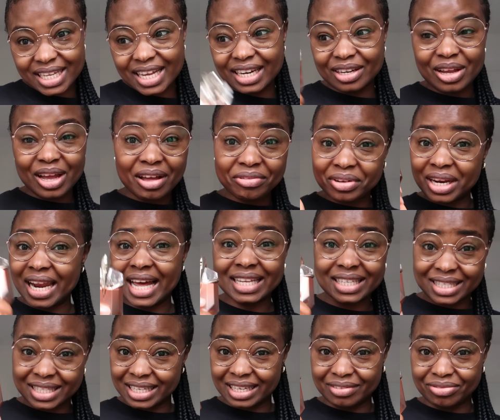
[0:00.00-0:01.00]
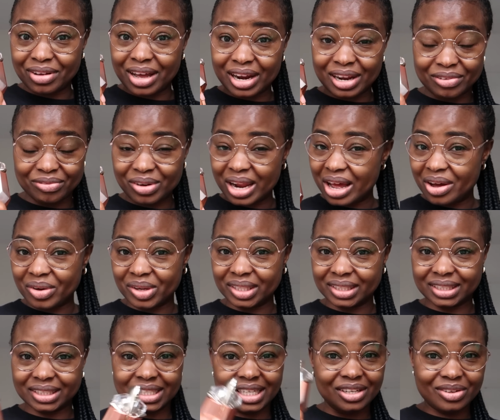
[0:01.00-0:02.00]
then your everlasting
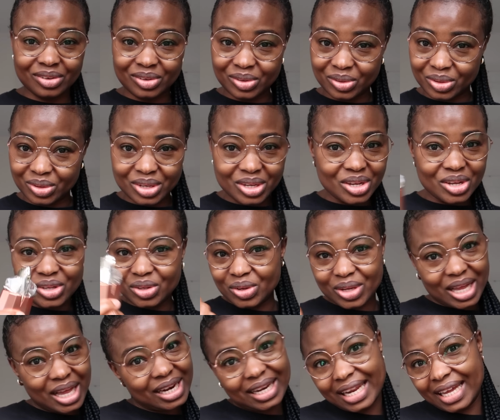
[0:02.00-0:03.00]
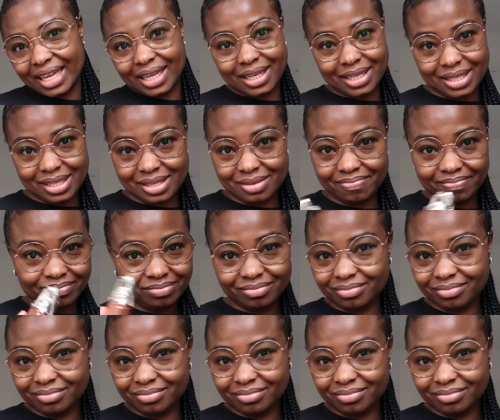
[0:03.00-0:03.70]
flowers, you can't like it.